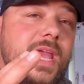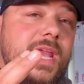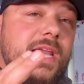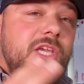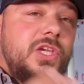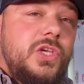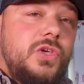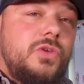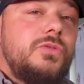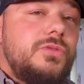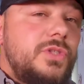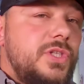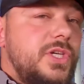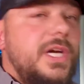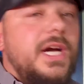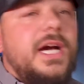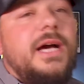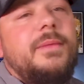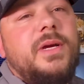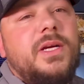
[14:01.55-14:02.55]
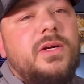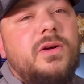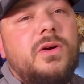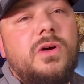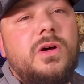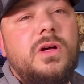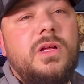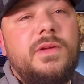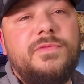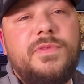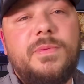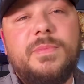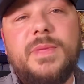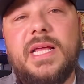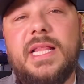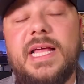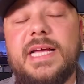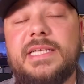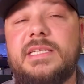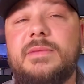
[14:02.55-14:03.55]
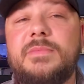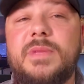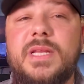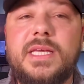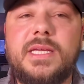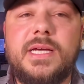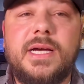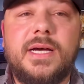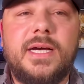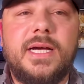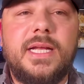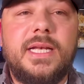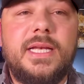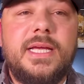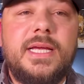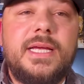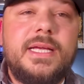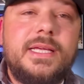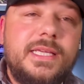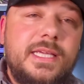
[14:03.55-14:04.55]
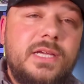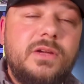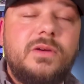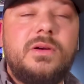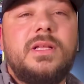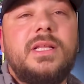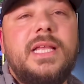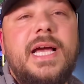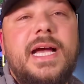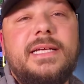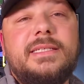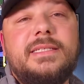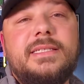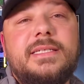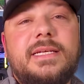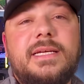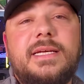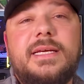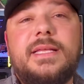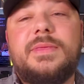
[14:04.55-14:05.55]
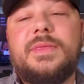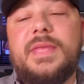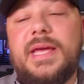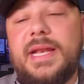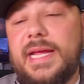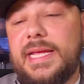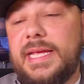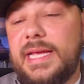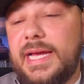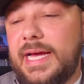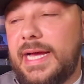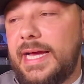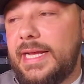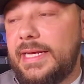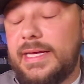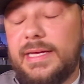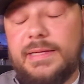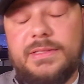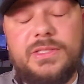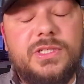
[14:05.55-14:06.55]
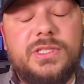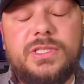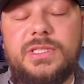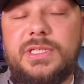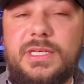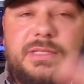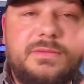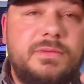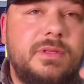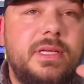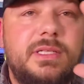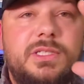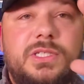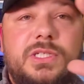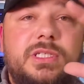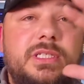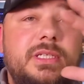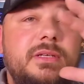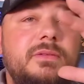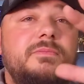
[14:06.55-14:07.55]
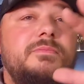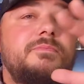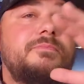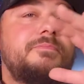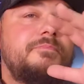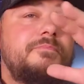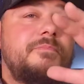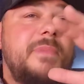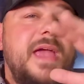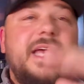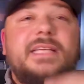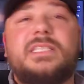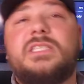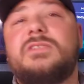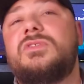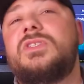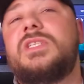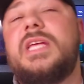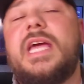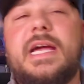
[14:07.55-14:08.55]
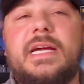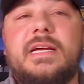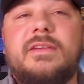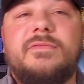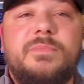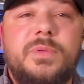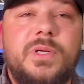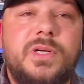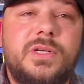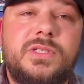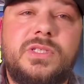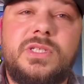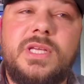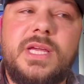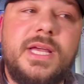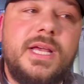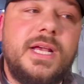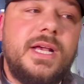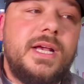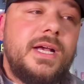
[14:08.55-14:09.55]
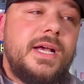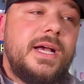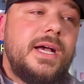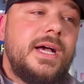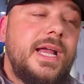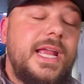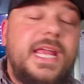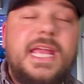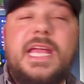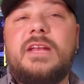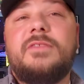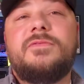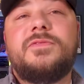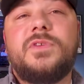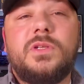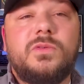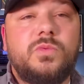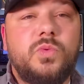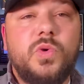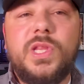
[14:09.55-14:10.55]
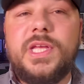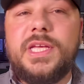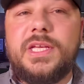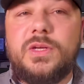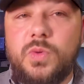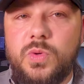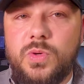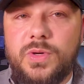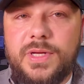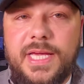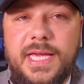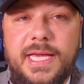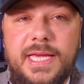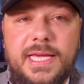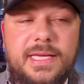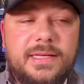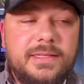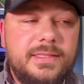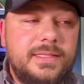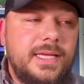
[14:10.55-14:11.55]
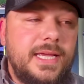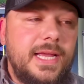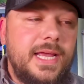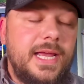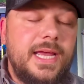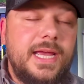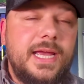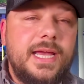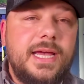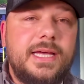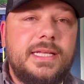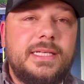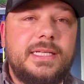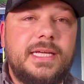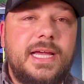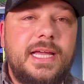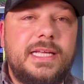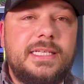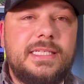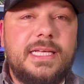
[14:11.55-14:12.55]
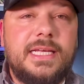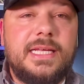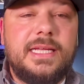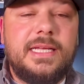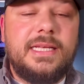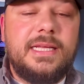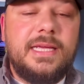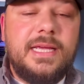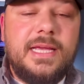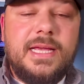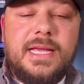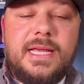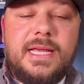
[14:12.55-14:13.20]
a huge comic haul from the Alaska Mini-Con here in Alaska that I got just a massive stack of books, a handful of really cool keys, and I did